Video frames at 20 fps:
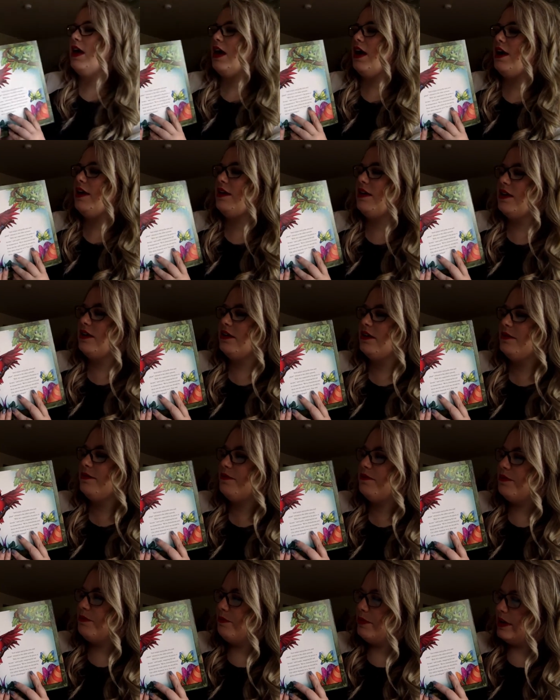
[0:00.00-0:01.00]
A young
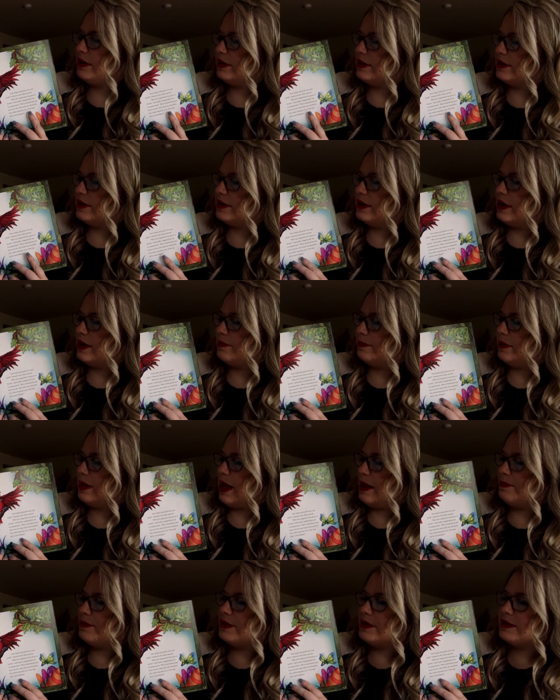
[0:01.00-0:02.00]
chameleon named
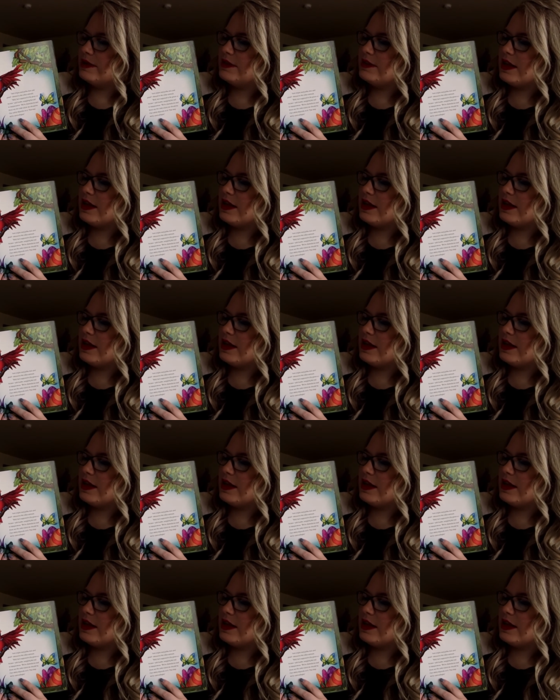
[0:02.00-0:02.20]
Lapis